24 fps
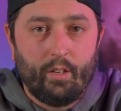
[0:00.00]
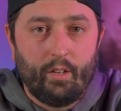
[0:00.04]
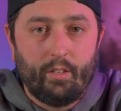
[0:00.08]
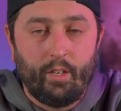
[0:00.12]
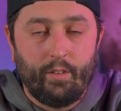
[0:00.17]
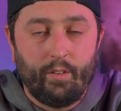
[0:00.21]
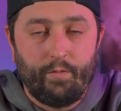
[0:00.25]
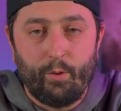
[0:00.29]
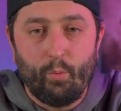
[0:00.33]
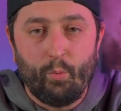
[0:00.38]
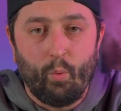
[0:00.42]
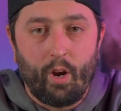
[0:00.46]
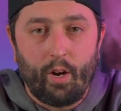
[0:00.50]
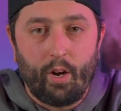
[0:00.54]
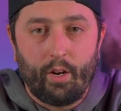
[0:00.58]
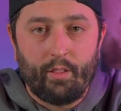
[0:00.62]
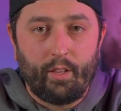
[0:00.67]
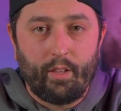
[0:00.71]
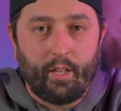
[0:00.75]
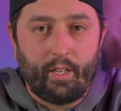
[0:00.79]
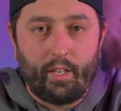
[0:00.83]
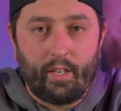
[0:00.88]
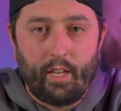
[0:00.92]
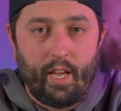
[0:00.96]
if you want
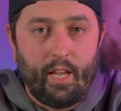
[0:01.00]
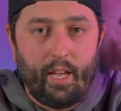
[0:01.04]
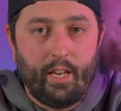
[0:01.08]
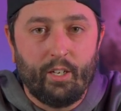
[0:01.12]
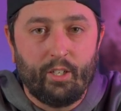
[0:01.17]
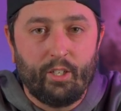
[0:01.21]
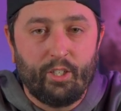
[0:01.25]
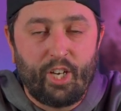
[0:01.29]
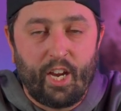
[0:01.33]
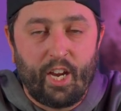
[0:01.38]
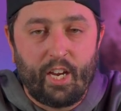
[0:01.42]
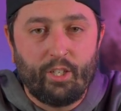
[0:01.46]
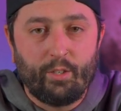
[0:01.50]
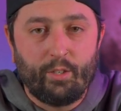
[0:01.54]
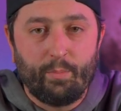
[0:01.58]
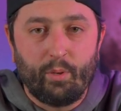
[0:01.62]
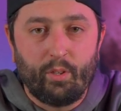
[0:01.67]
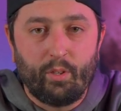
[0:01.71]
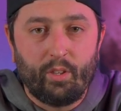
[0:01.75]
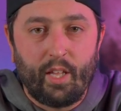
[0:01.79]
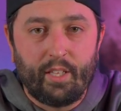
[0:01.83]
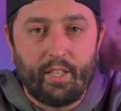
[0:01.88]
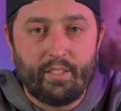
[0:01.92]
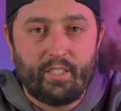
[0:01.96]
like
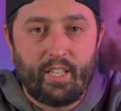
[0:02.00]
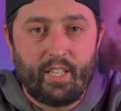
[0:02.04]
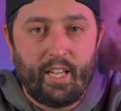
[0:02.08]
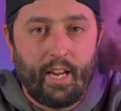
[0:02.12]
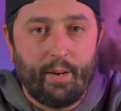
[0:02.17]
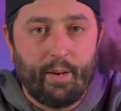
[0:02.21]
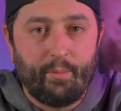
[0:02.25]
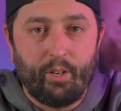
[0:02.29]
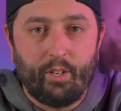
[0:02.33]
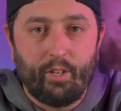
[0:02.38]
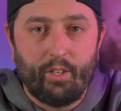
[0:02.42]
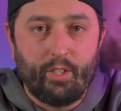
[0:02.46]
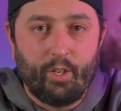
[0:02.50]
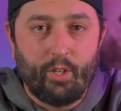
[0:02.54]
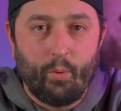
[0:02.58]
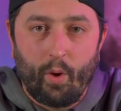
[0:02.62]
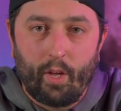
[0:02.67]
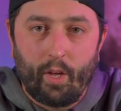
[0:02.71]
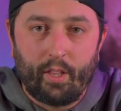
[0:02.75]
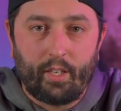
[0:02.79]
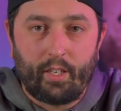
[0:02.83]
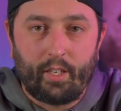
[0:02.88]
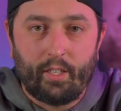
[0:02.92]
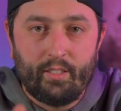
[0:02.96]
interchangeable lens camera and you
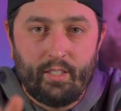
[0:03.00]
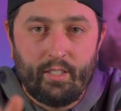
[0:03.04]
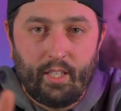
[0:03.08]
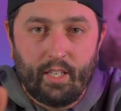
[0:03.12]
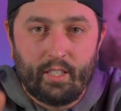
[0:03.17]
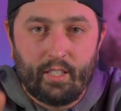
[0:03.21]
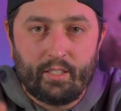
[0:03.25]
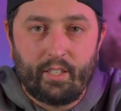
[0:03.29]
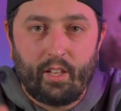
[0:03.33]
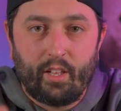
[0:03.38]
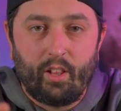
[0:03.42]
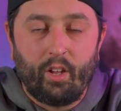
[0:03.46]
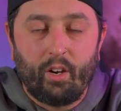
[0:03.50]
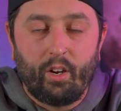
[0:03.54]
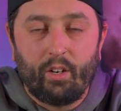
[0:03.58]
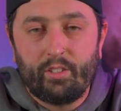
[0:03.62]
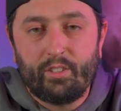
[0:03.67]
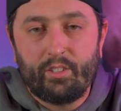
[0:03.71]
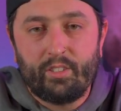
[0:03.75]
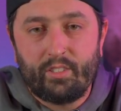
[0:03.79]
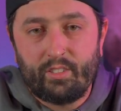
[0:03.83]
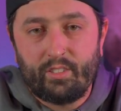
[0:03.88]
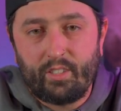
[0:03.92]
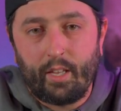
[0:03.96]
want like a
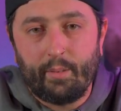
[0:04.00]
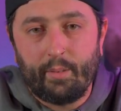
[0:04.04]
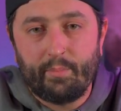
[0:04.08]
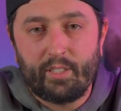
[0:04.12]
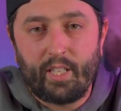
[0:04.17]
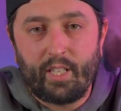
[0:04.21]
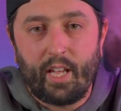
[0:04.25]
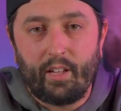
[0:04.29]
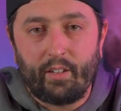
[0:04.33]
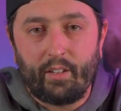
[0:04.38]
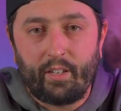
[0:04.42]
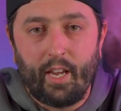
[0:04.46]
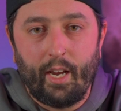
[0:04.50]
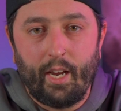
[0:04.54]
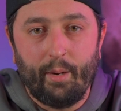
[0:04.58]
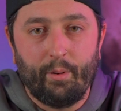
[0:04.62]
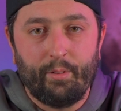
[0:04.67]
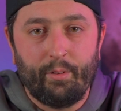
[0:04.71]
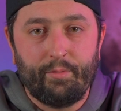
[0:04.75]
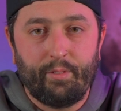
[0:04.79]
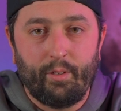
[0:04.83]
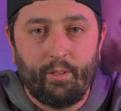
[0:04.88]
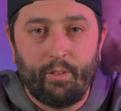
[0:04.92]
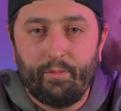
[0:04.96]
DSLR type style camera
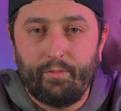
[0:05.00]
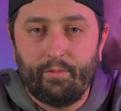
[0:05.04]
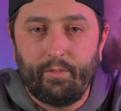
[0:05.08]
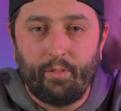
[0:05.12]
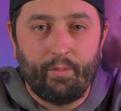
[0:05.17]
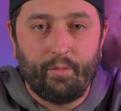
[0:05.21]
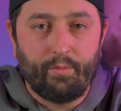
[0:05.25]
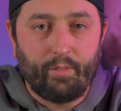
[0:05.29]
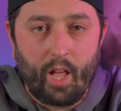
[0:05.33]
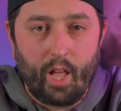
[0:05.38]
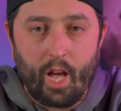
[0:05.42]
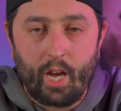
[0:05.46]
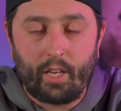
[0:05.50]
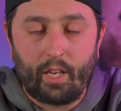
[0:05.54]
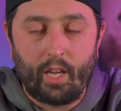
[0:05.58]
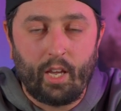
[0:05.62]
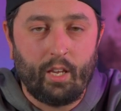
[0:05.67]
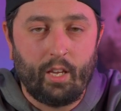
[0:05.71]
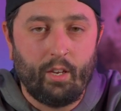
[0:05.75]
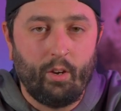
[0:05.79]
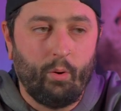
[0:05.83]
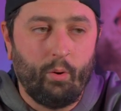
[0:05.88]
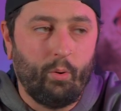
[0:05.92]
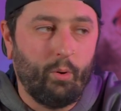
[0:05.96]
for
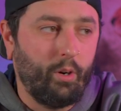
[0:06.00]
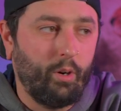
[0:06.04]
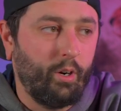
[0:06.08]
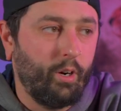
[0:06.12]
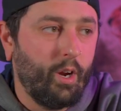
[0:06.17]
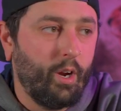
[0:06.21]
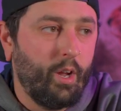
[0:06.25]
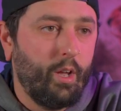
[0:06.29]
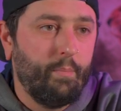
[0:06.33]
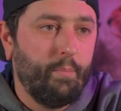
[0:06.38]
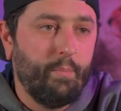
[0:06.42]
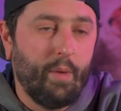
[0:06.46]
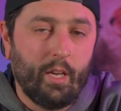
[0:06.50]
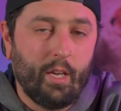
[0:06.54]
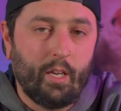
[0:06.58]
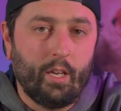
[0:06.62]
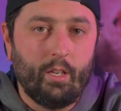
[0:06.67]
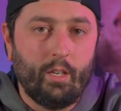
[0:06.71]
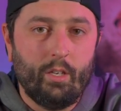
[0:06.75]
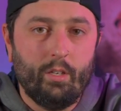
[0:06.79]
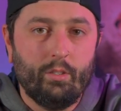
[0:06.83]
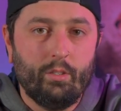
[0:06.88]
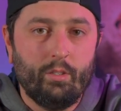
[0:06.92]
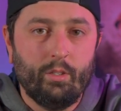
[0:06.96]
vlogging or
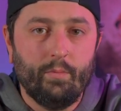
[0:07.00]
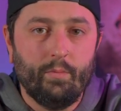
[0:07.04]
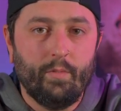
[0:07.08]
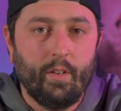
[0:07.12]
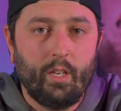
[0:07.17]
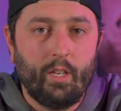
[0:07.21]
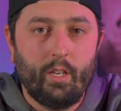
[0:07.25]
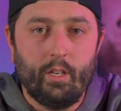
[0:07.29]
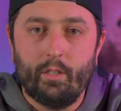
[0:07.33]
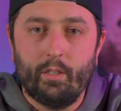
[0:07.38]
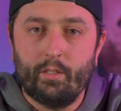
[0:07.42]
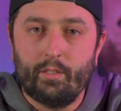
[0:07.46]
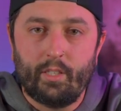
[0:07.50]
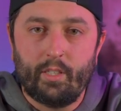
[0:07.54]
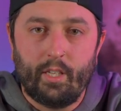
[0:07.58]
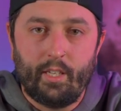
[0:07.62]
making YouTube videos,